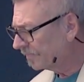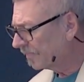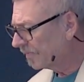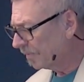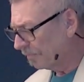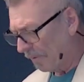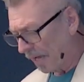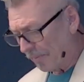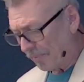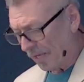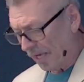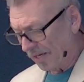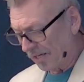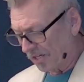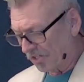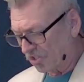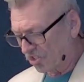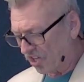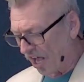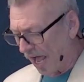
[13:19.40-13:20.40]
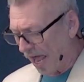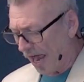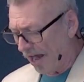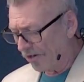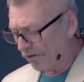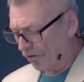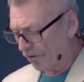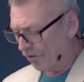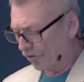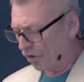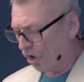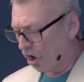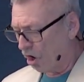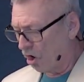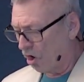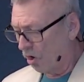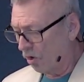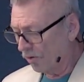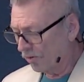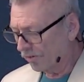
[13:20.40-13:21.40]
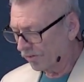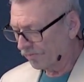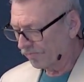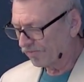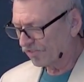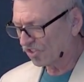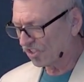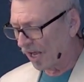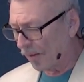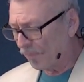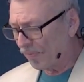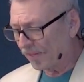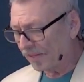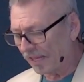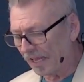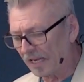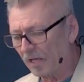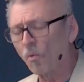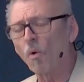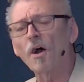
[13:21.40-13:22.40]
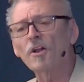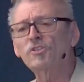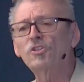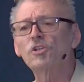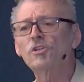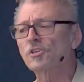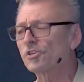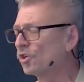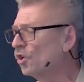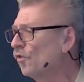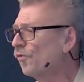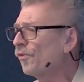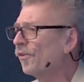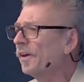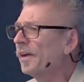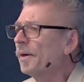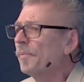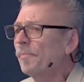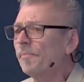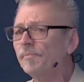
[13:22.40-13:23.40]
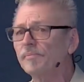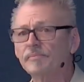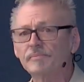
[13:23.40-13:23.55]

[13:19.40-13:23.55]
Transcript: maybe a desire or a goal or something that he wants you to do for him?